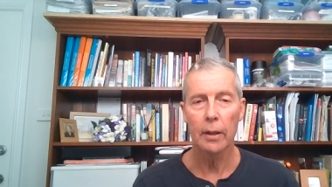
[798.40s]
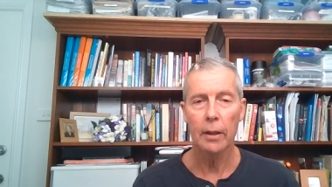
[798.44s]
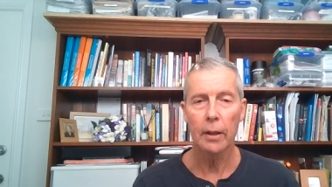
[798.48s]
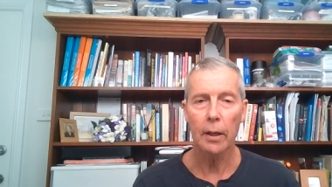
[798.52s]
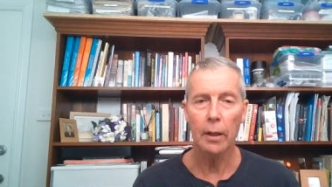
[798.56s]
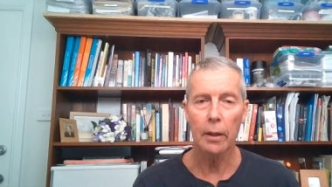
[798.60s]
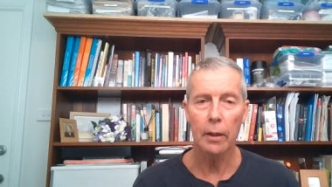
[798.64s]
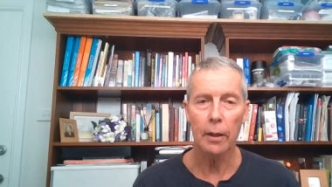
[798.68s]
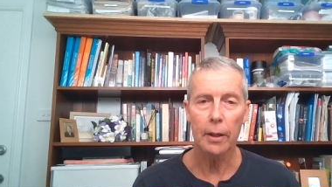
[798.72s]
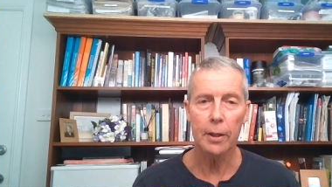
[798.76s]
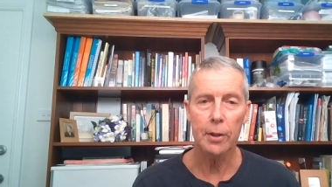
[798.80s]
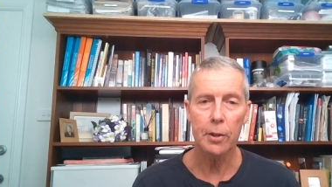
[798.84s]

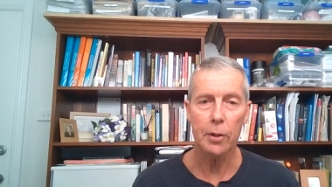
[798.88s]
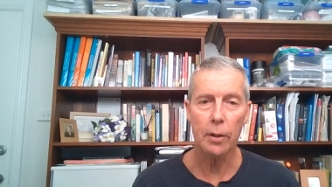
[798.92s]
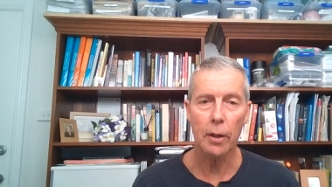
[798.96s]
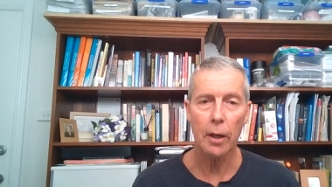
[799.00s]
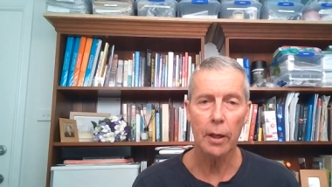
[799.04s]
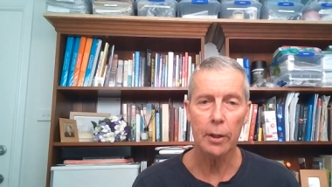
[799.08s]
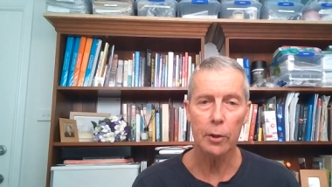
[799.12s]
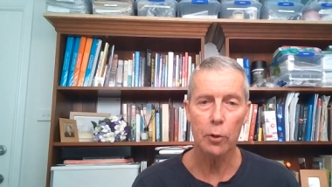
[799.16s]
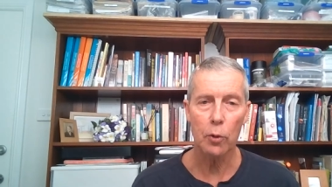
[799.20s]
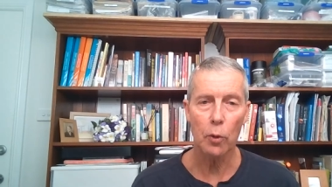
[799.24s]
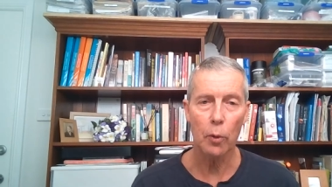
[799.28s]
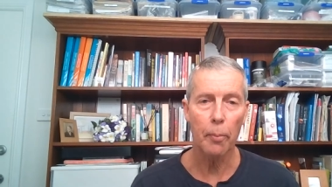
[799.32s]
at least
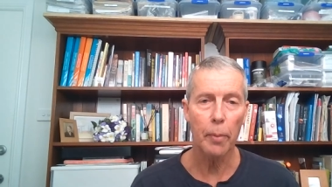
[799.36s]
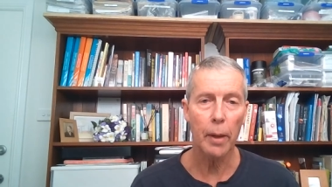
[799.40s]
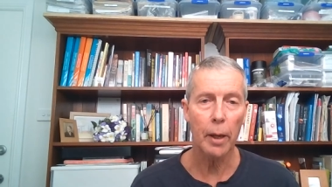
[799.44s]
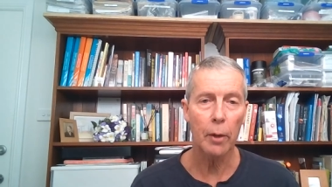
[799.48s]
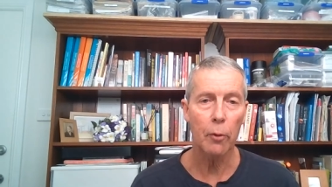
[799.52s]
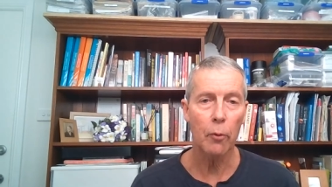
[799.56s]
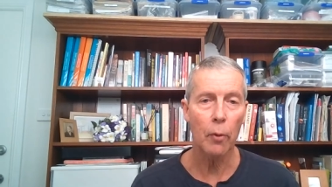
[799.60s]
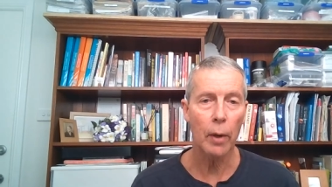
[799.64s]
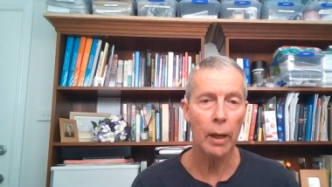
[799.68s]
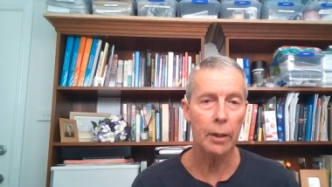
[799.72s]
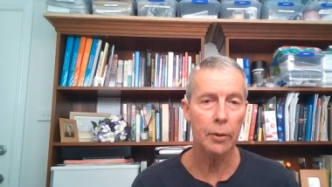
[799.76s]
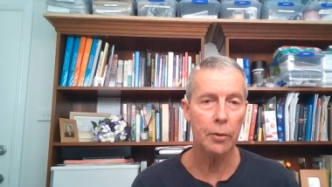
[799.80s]
tied to a bed
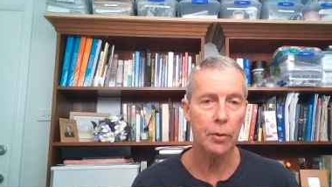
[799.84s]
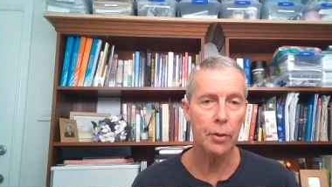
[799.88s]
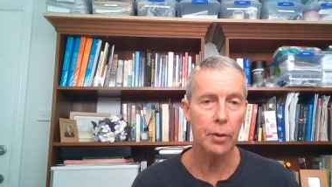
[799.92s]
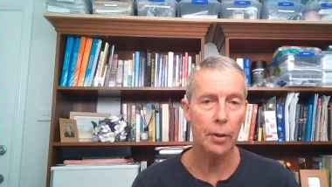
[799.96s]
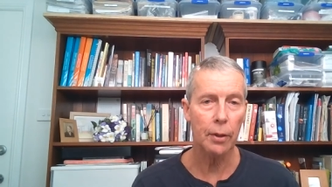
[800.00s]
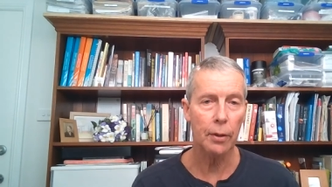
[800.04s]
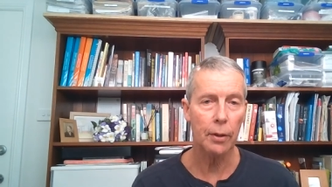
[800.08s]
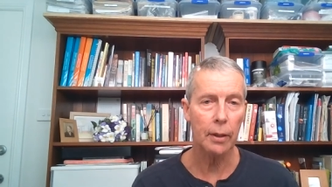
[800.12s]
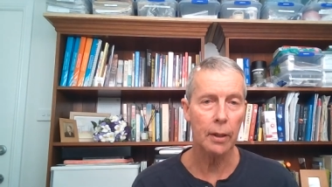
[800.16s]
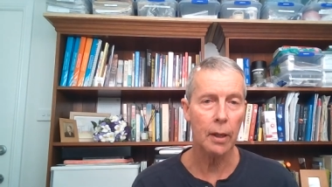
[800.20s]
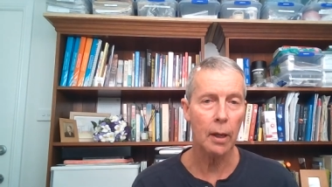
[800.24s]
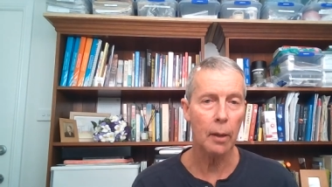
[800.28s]
rail so
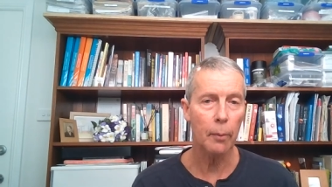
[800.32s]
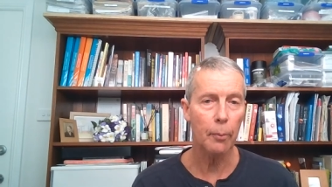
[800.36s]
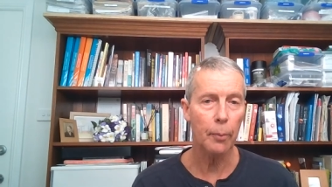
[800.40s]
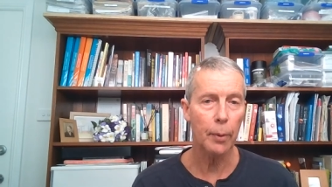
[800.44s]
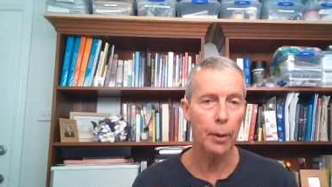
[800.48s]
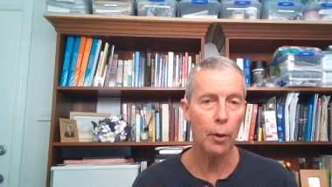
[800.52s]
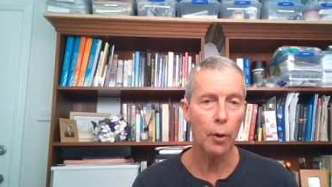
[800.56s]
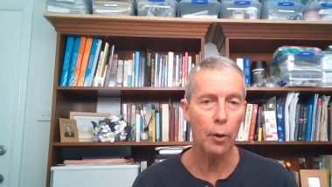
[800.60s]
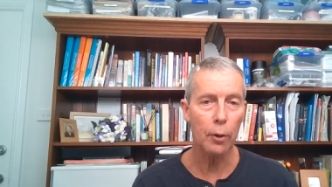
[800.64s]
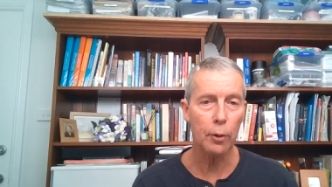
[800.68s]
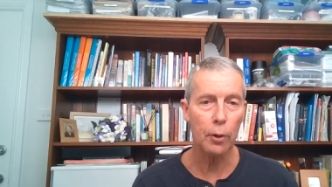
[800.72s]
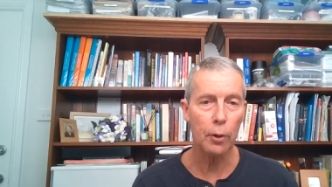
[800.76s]
that it can't be
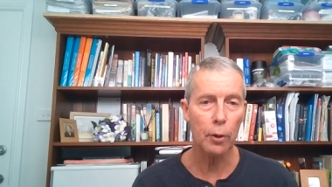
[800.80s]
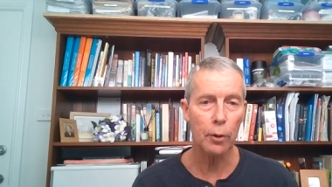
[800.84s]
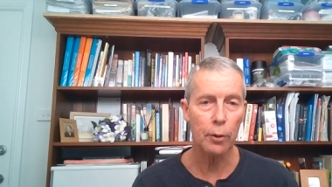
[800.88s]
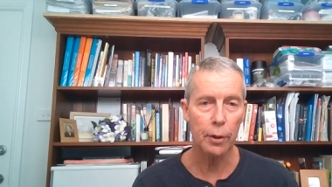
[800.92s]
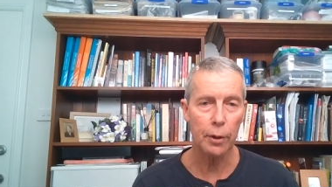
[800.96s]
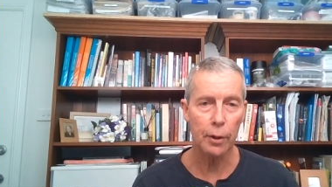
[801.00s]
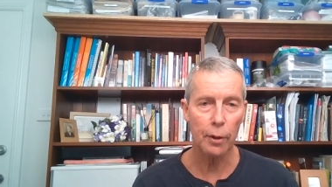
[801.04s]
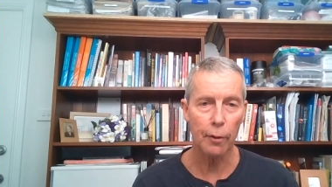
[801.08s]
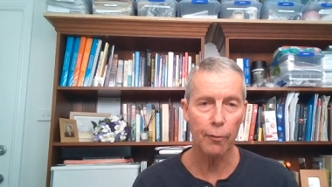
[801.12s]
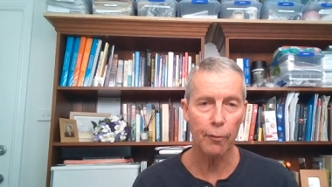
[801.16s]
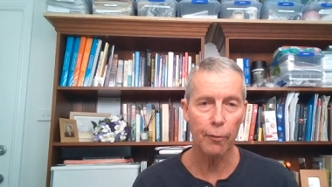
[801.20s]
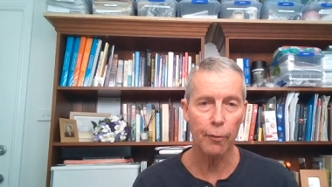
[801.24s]
knocked onto
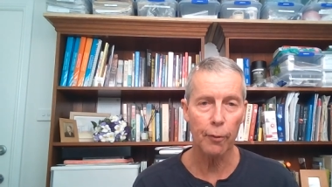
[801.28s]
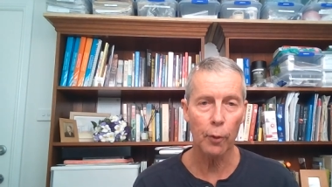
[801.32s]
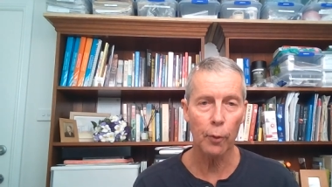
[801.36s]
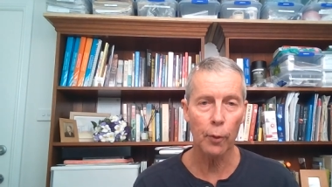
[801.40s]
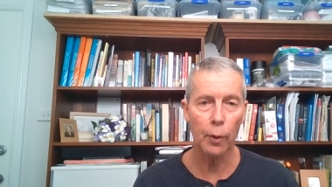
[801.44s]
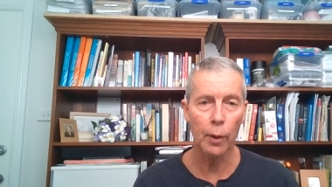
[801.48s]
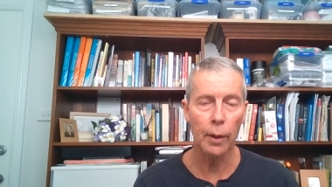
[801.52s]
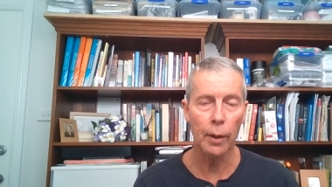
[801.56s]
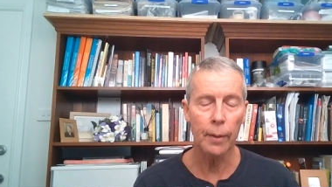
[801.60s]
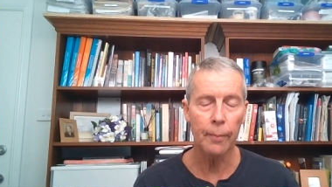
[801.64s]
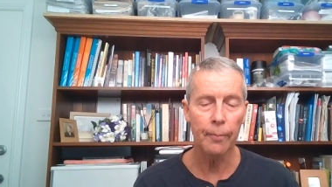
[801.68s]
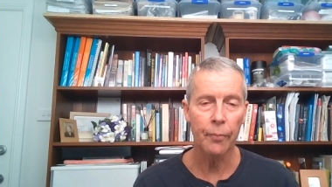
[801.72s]
the
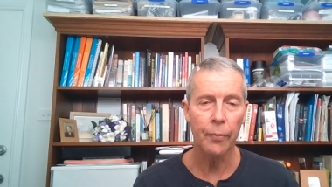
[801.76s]
floor.